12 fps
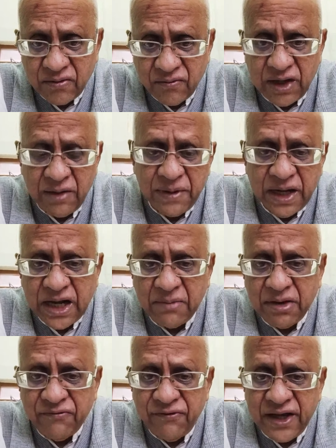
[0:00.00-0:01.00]
will
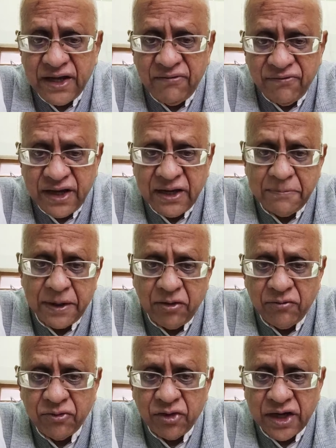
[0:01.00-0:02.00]
become a very, very
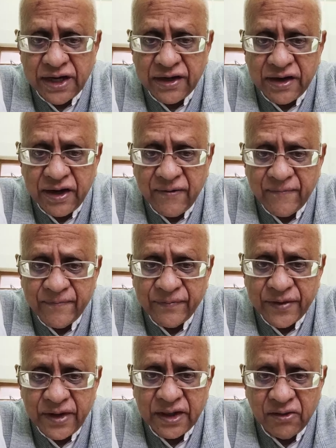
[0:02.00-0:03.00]
powerful country
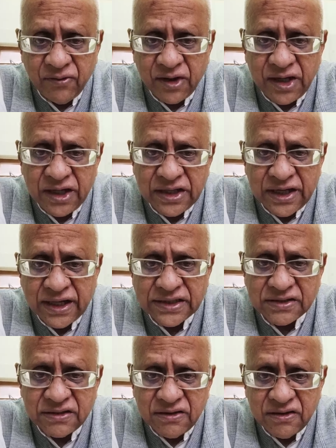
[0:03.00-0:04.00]
in the world in the
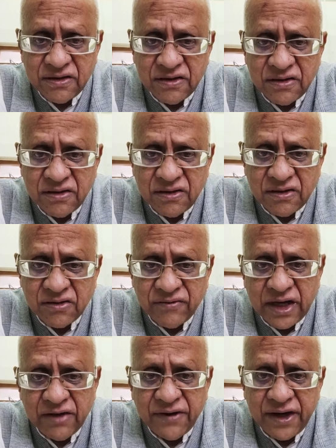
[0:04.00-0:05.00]
next
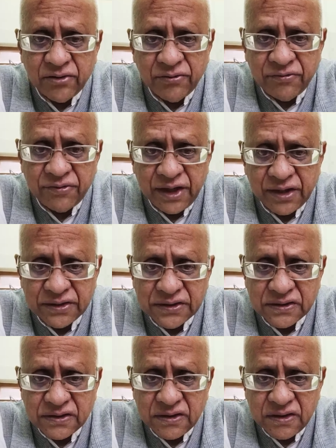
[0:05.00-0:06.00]
25 to 50
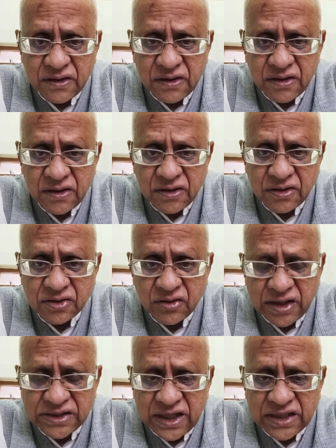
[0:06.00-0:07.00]
years. So
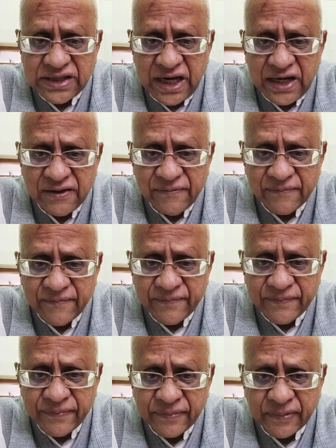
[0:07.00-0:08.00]
as a result,
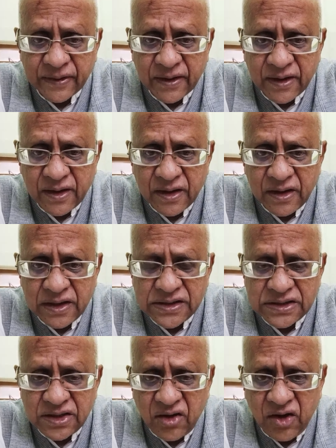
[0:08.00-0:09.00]
this
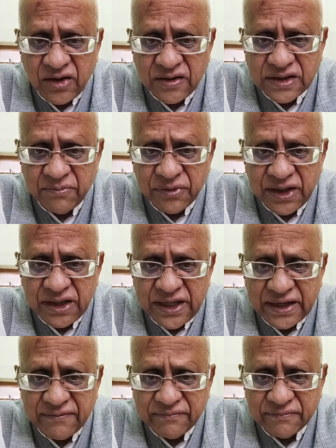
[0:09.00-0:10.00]
is not something that